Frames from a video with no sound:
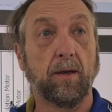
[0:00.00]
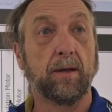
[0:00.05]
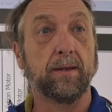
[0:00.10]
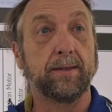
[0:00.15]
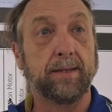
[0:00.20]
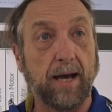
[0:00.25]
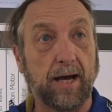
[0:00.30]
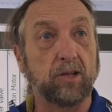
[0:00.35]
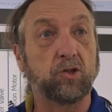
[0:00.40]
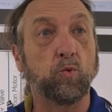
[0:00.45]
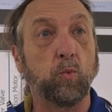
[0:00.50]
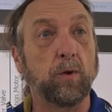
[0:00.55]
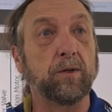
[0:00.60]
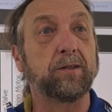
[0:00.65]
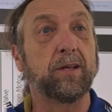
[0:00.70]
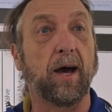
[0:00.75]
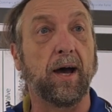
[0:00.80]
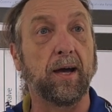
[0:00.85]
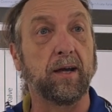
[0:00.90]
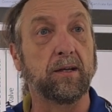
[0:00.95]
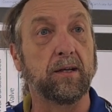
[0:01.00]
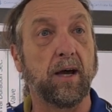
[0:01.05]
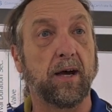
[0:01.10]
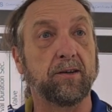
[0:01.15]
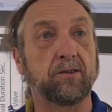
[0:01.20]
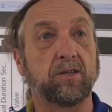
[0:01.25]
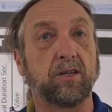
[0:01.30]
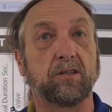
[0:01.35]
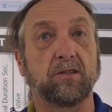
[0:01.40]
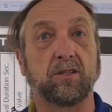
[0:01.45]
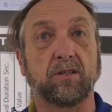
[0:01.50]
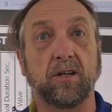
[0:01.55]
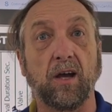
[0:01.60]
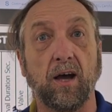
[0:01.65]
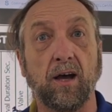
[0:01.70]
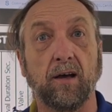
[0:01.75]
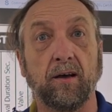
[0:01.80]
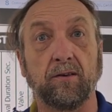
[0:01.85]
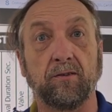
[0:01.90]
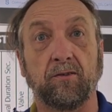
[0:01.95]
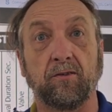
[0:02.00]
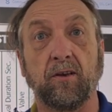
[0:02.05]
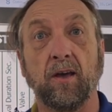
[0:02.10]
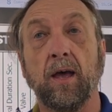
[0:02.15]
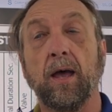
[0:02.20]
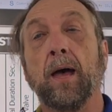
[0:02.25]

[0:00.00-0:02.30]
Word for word: That's what diagnostics does